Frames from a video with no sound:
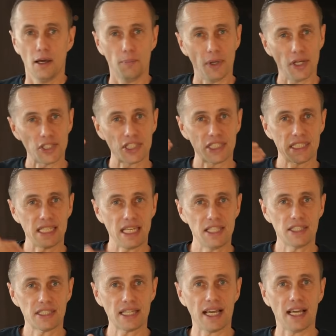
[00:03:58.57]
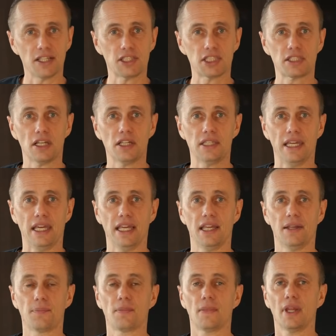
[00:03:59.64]
But since that
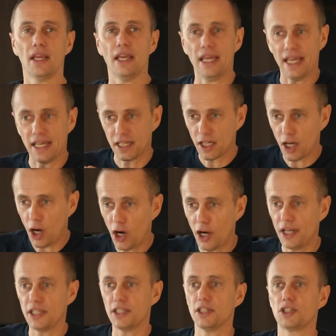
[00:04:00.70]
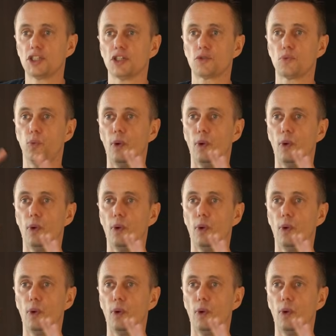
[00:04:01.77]
study, it kind of just